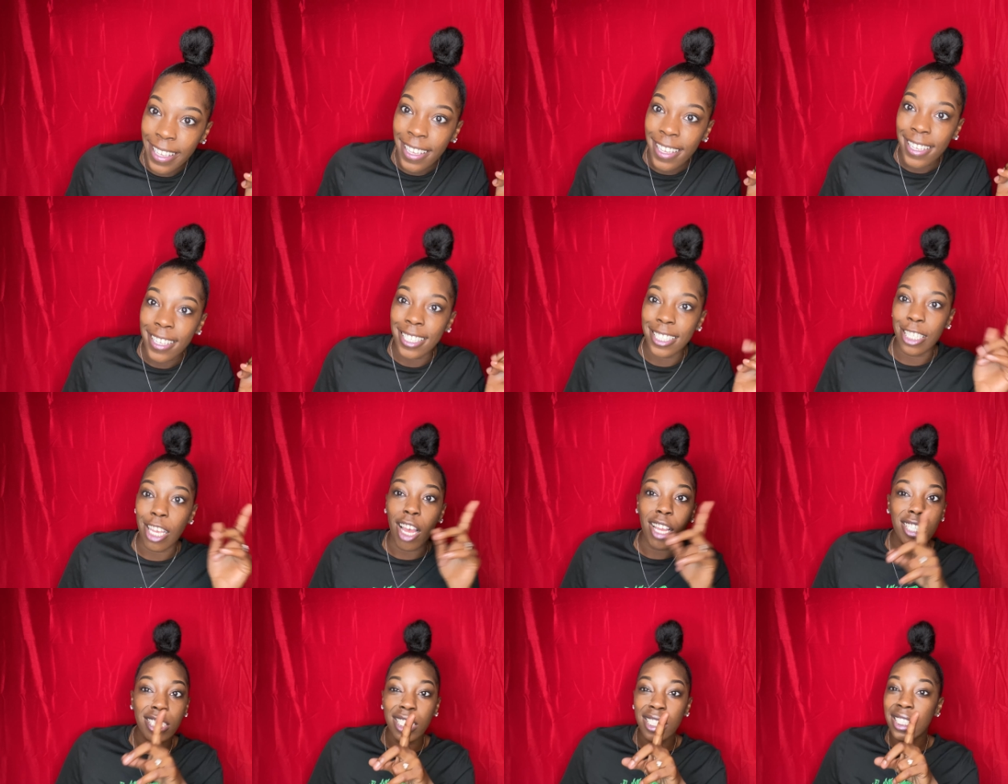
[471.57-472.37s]
because
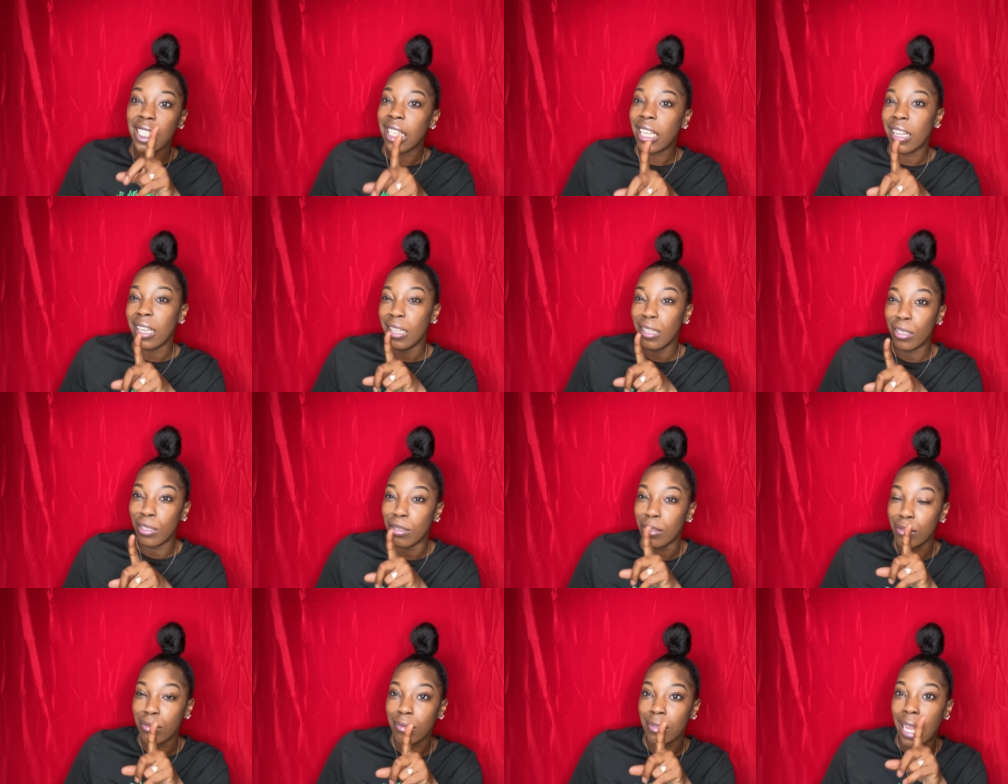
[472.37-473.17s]
y'all just seen a
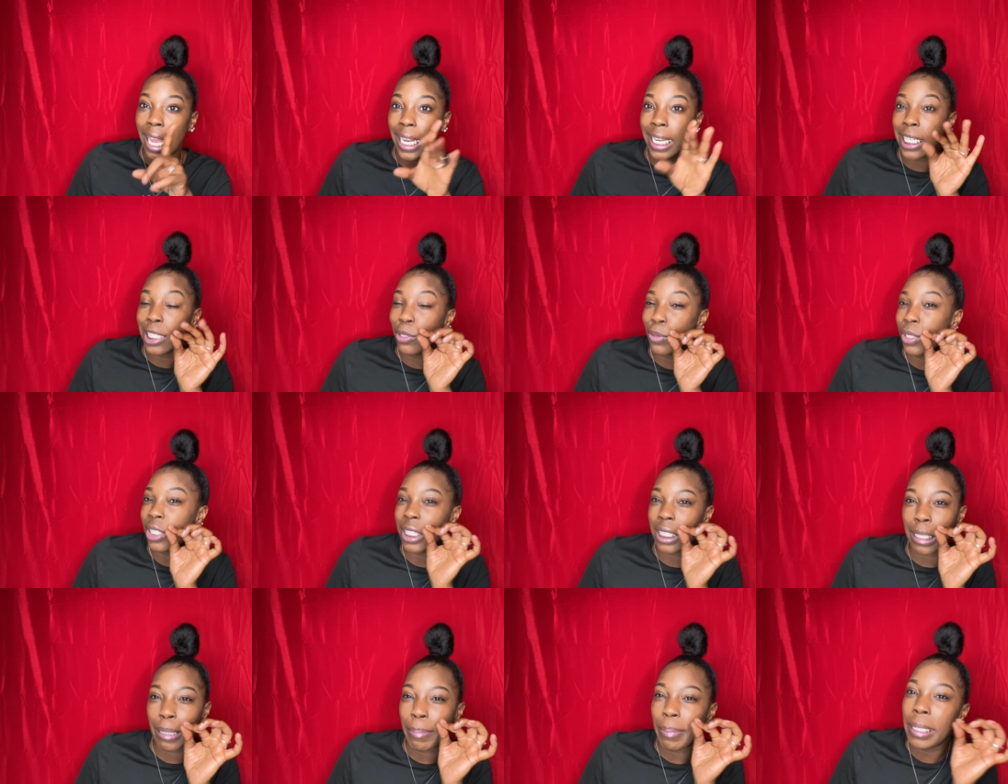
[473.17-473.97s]
little, like this was
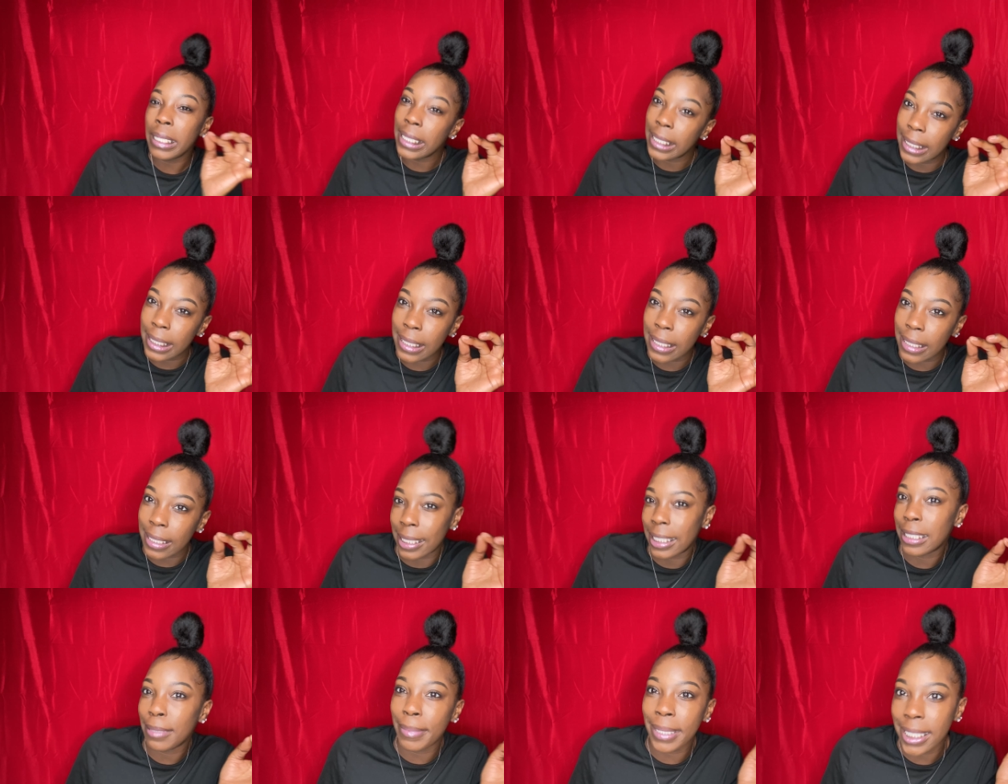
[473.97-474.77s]
just a piece, a
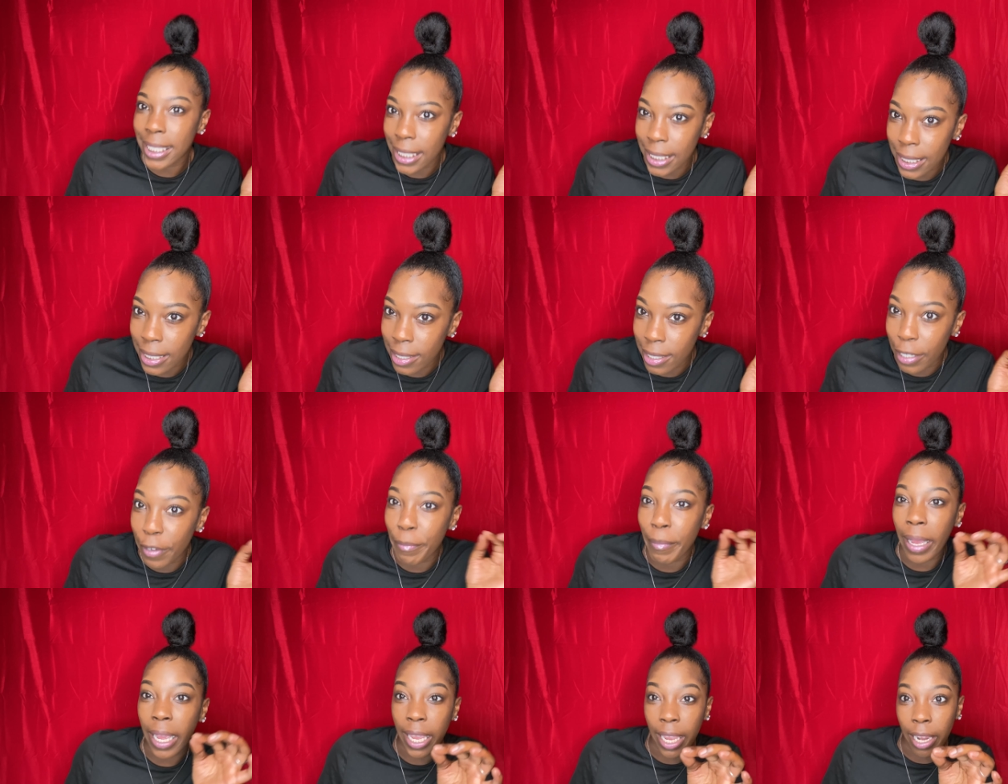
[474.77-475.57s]
smidget
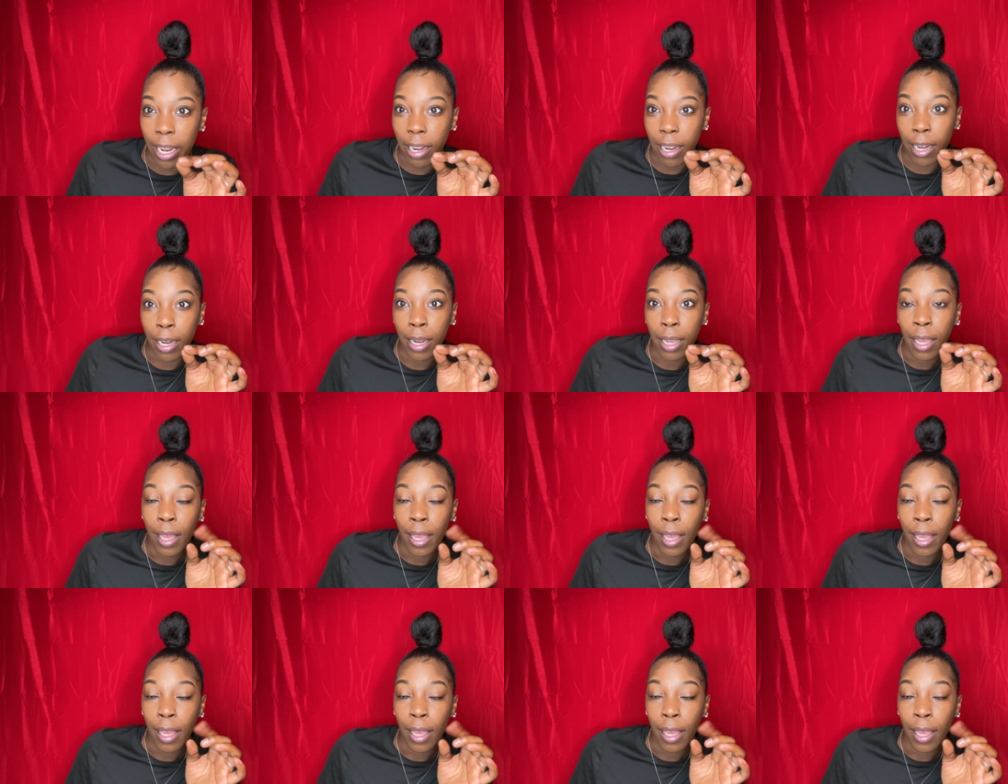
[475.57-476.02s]
of my hair.